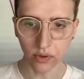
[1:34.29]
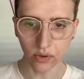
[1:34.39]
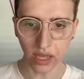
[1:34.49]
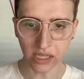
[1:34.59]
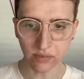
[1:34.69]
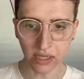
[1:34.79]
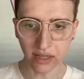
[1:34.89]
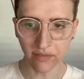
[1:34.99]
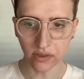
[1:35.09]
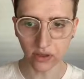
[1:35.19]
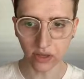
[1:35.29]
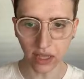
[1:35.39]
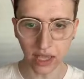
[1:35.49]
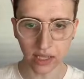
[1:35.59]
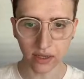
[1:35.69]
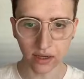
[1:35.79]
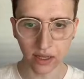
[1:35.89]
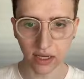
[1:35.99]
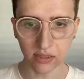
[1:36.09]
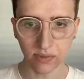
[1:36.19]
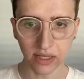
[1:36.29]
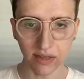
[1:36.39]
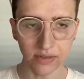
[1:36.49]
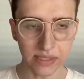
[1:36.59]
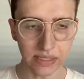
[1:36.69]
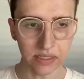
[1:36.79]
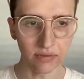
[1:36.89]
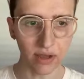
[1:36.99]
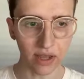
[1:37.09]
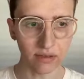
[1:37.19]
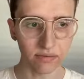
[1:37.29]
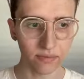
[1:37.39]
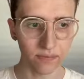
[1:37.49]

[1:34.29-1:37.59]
both SB 1138 and SB 1165.